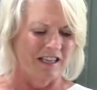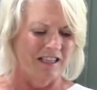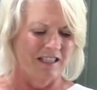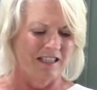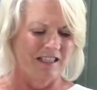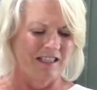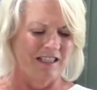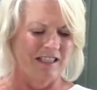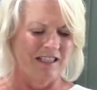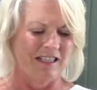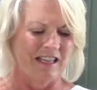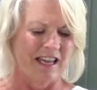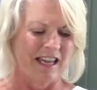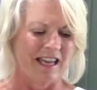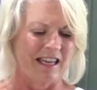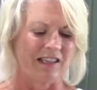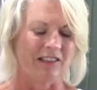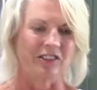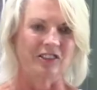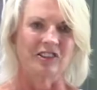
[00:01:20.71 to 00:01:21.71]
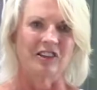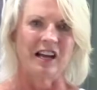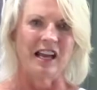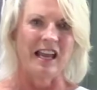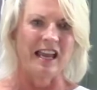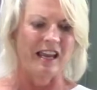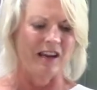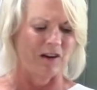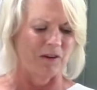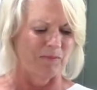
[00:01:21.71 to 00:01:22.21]
you need to add a little
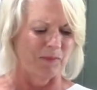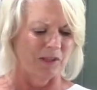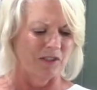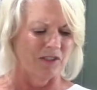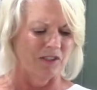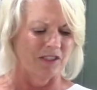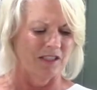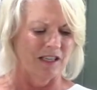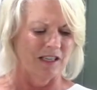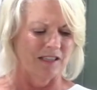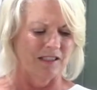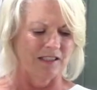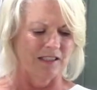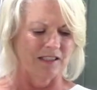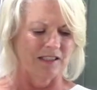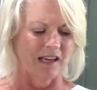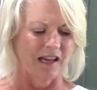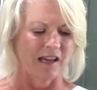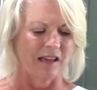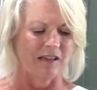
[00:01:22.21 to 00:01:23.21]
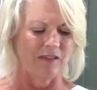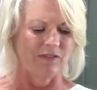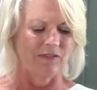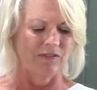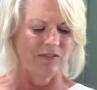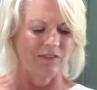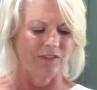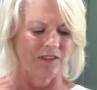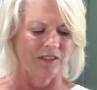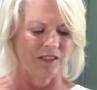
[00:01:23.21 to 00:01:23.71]
air by just taking a knife
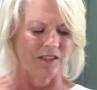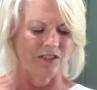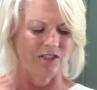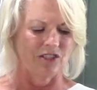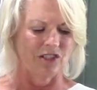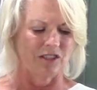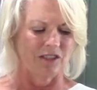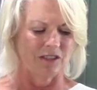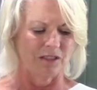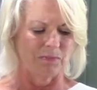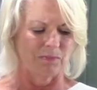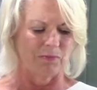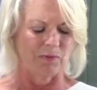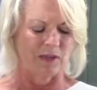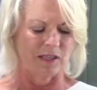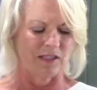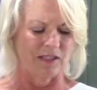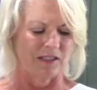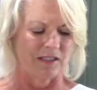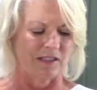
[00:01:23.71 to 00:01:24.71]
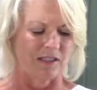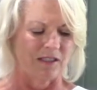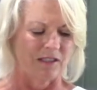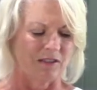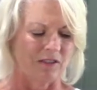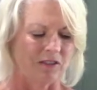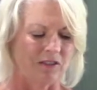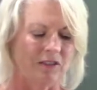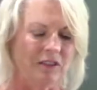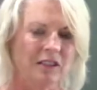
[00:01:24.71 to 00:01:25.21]
and gently pressing
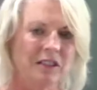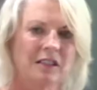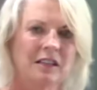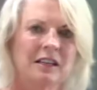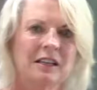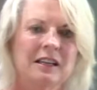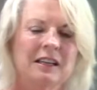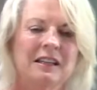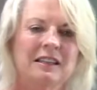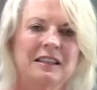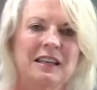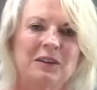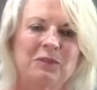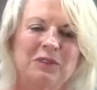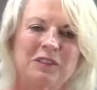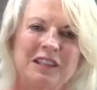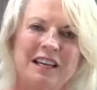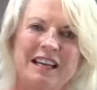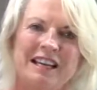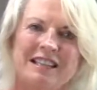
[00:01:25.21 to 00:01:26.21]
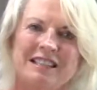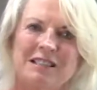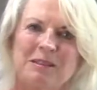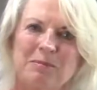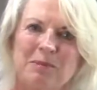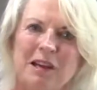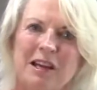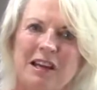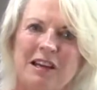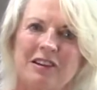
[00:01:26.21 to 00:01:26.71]
under. That will add
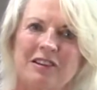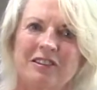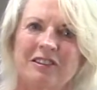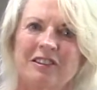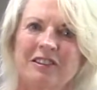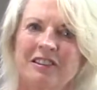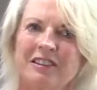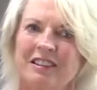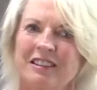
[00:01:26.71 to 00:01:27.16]
some air.